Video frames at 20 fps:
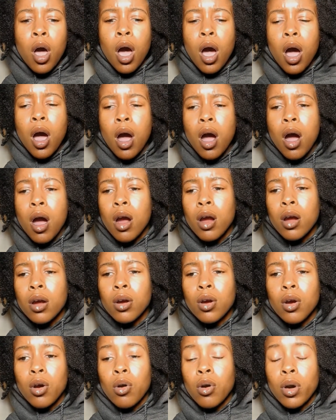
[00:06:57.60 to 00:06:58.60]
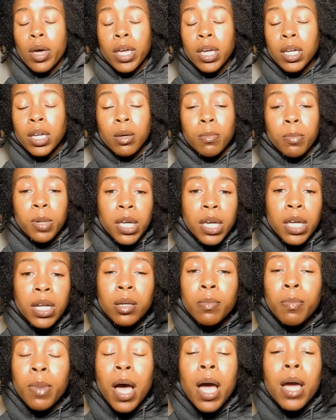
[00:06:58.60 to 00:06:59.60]
our, it could be
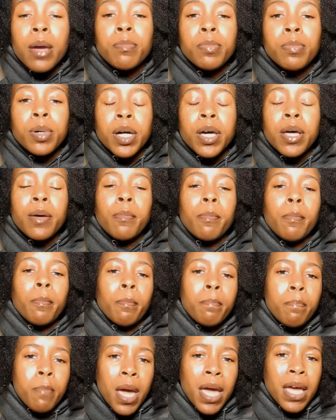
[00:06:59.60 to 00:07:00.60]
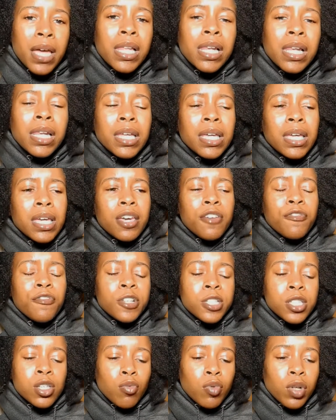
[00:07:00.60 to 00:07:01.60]
anybody, but mainly if
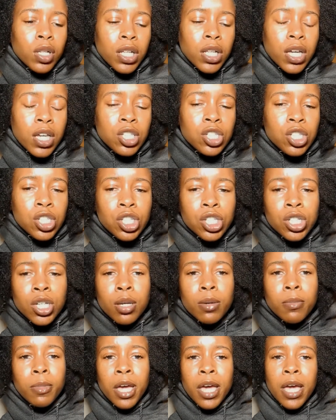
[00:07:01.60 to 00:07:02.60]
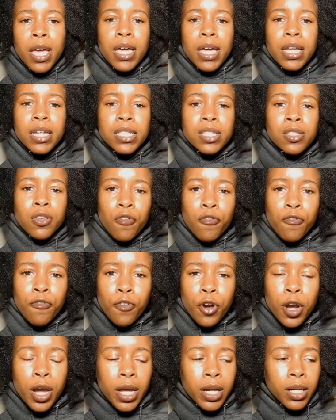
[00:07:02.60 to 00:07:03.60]
it's a relationship and it's a
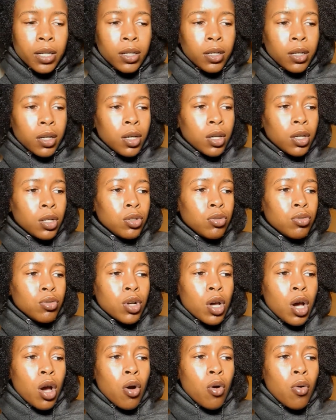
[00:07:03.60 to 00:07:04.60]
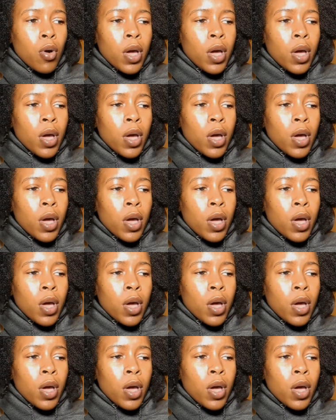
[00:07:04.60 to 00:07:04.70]
friend, you know,